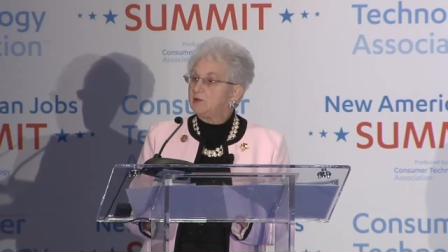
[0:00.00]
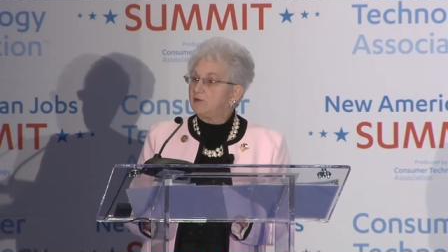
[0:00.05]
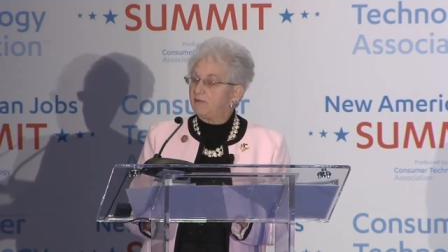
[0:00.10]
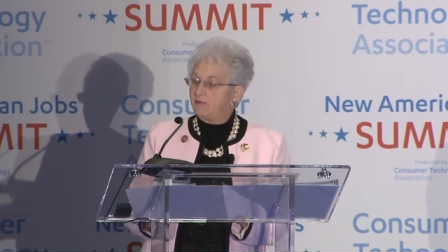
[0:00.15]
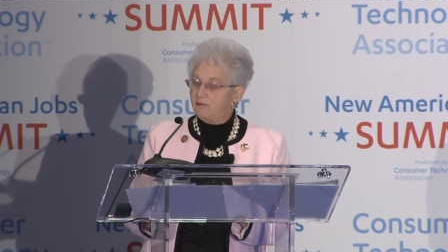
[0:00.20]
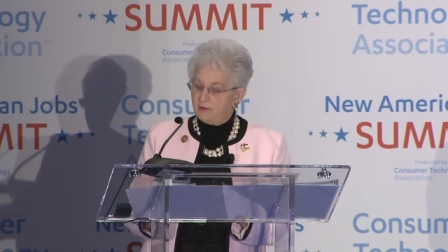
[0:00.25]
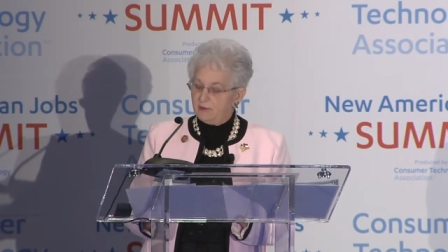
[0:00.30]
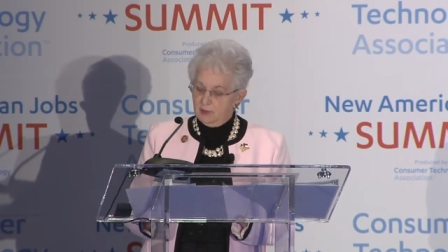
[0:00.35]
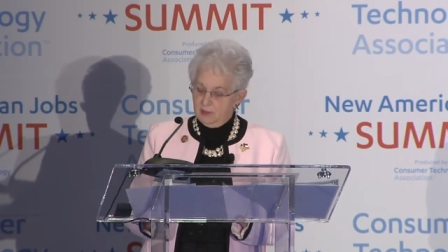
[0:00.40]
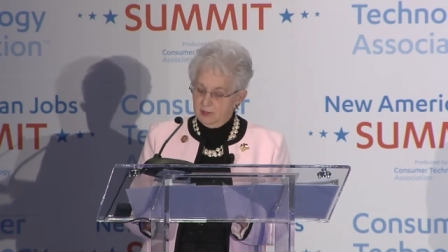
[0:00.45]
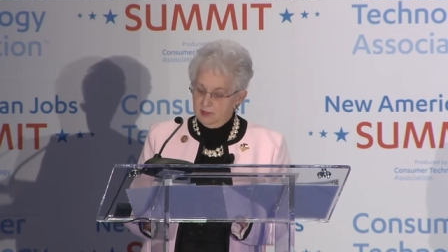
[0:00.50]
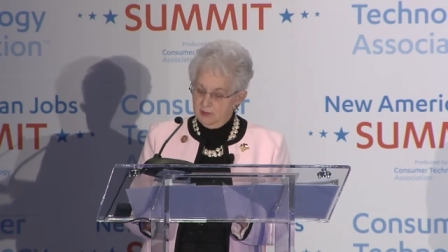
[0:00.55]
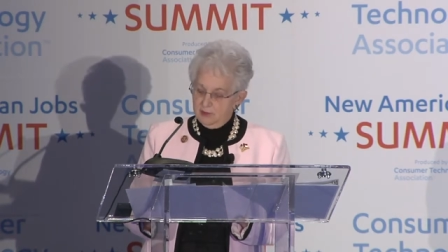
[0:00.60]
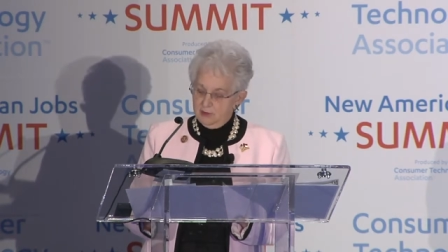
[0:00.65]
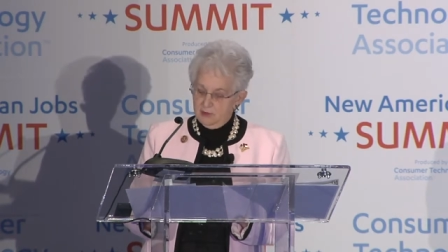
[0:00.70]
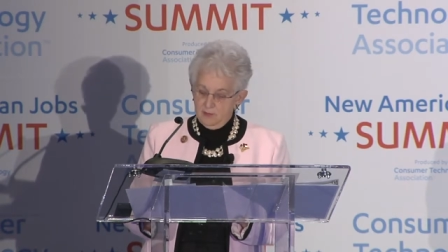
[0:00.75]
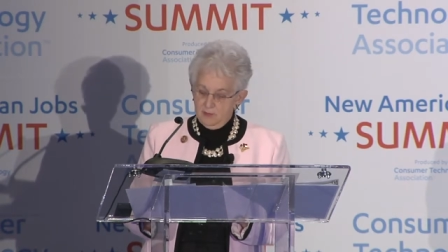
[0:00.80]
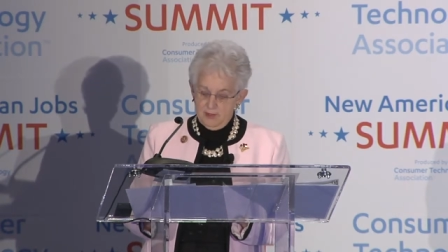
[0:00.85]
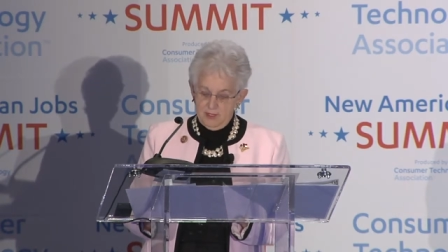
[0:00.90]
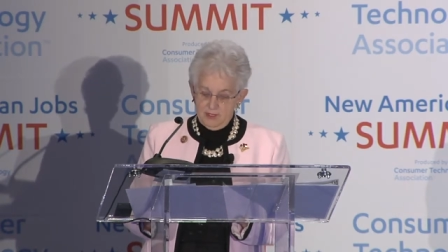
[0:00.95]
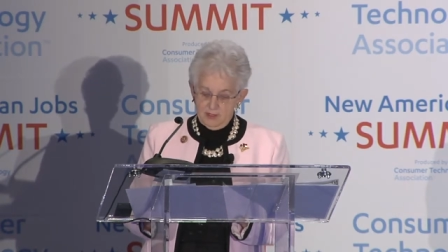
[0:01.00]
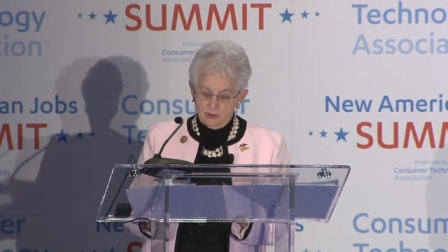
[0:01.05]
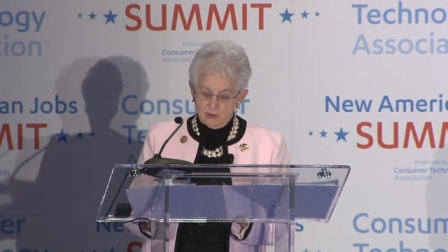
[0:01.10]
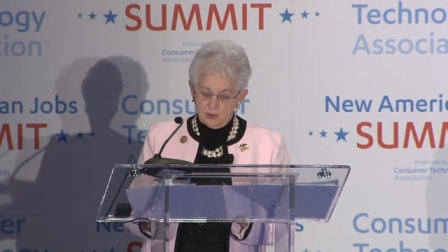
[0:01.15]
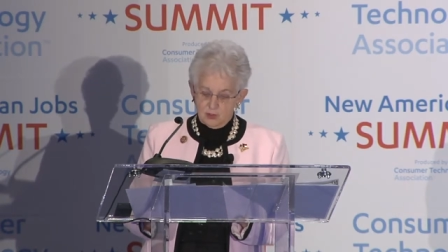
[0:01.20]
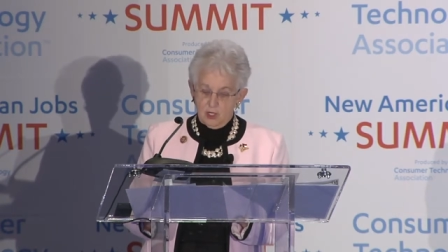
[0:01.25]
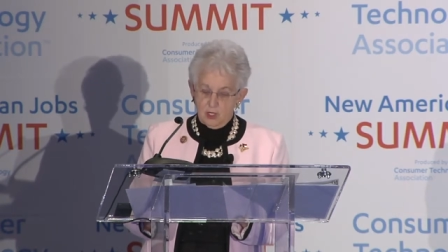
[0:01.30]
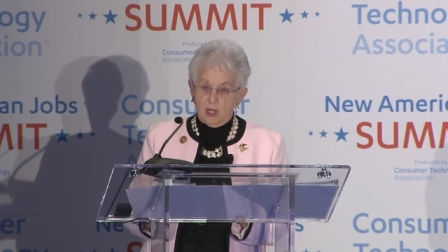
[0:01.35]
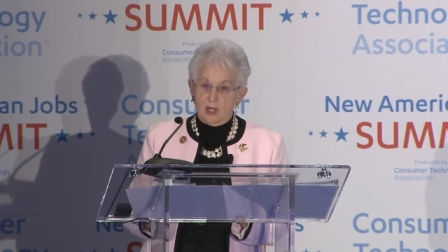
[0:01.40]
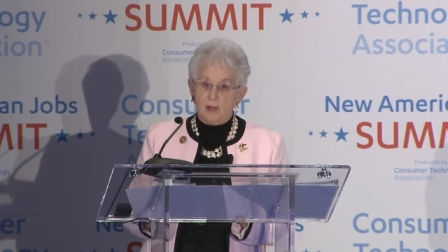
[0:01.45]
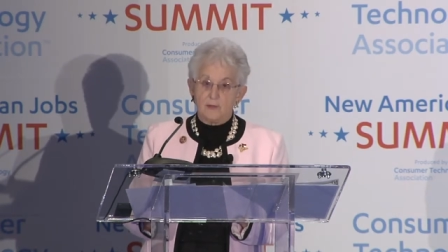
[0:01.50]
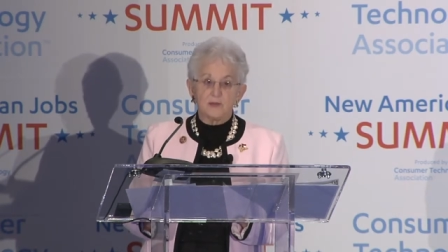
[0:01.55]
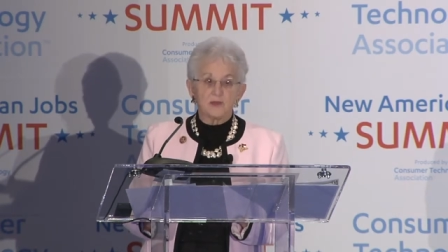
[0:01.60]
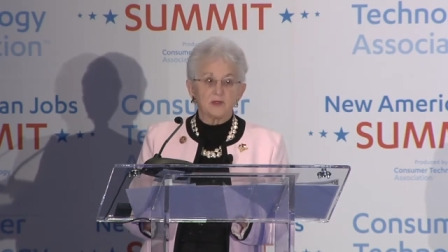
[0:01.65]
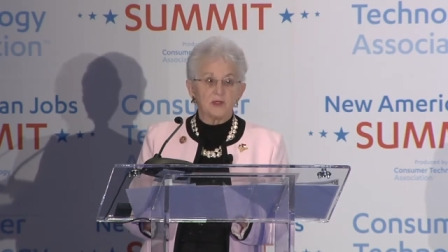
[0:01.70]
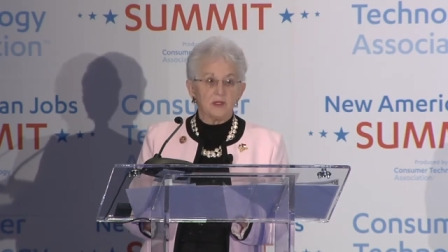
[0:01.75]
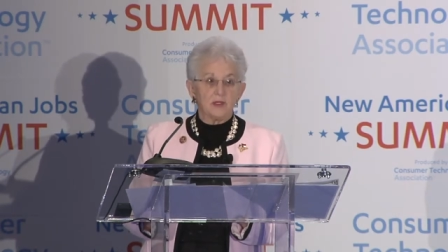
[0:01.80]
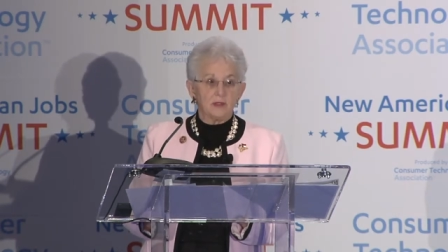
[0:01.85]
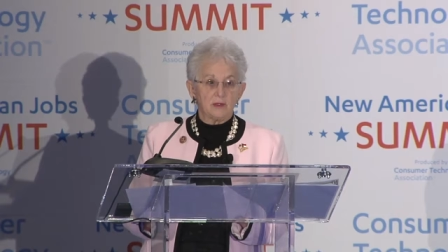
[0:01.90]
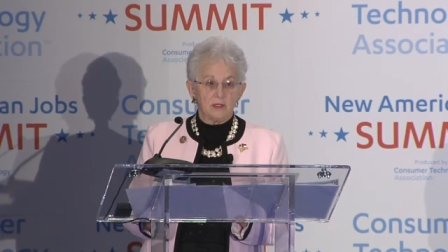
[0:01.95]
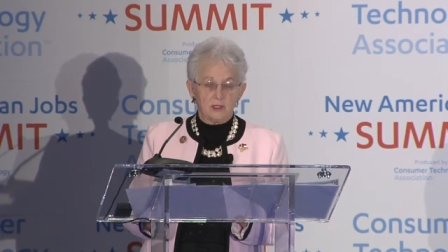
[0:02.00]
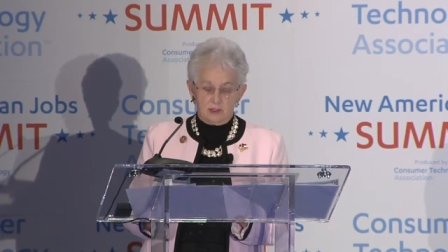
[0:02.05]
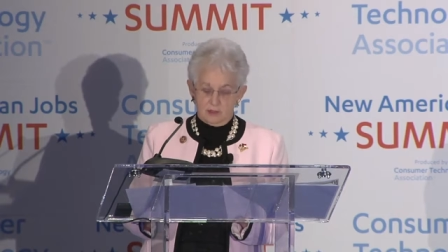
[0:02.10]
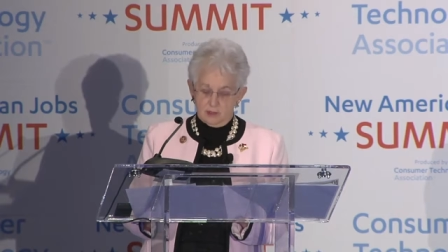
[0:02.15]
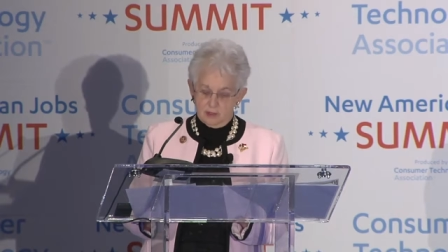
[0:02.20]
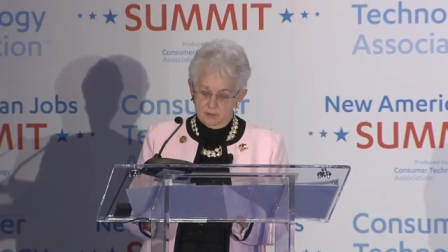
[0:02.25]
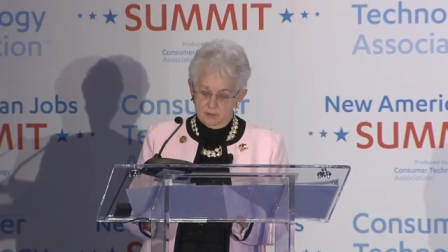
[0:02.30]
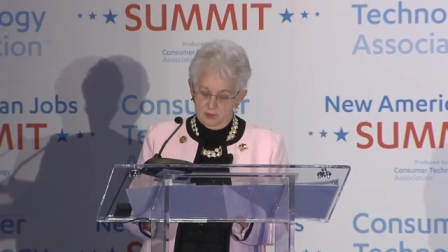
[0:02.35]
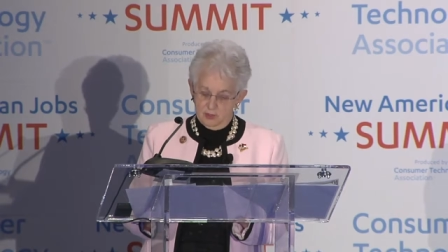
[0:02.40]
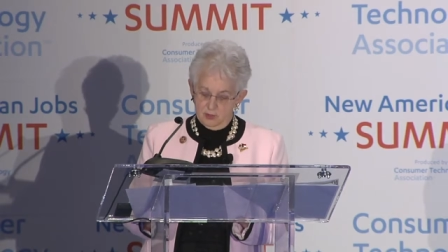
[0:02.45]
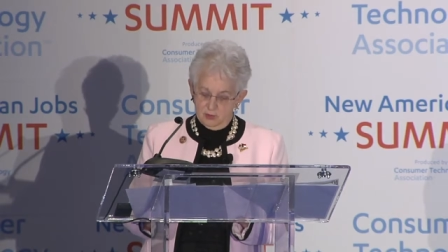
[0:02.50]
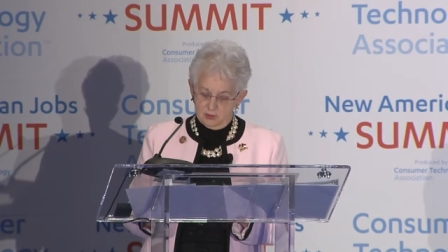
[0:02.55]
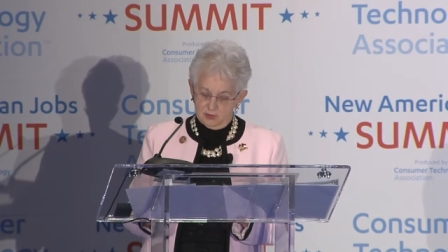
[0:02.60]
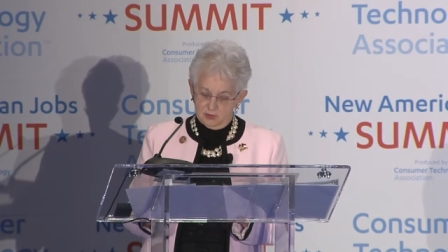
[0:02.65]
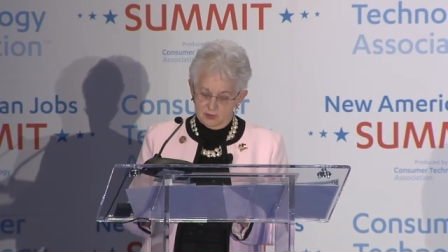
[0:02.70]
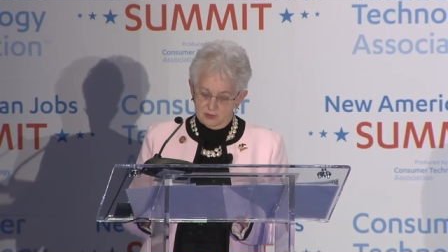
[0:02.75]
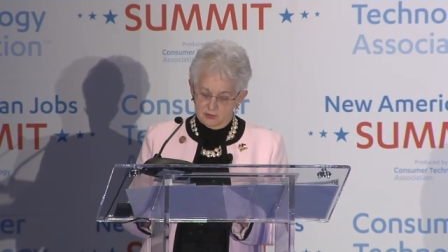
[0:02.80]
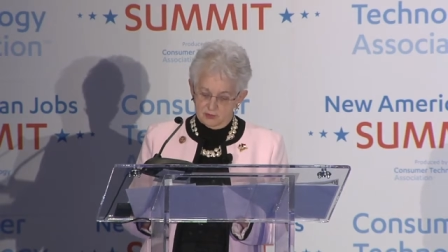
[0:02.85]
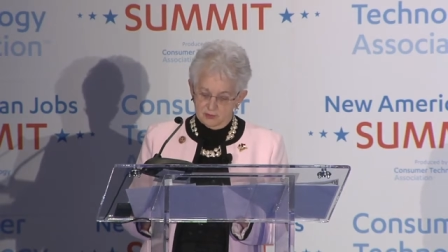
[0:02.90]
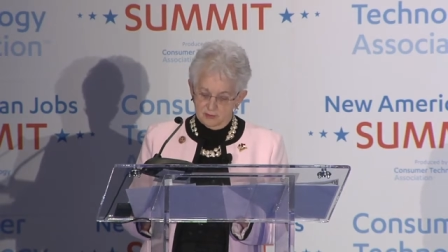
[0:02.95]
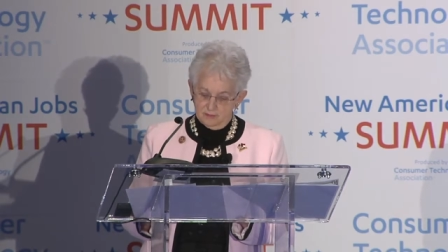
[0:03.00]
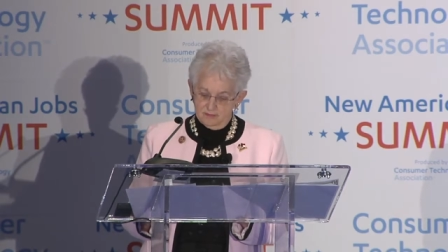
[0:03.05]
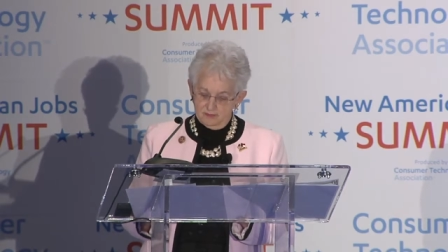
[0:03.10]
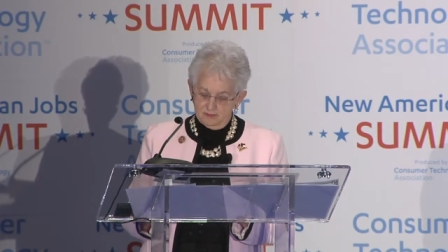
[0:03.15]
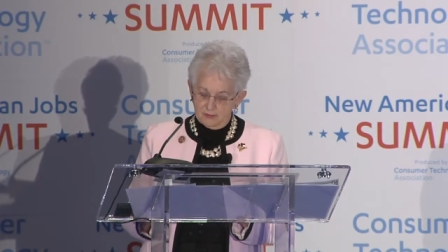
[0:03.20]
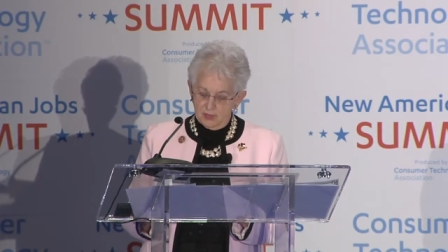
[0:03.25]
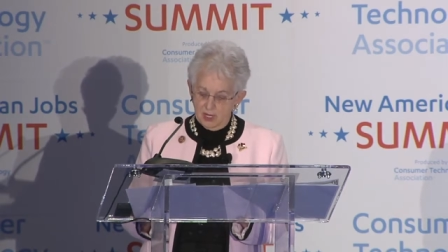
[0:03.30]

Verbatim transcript: to fill in-demand jobs in their communities.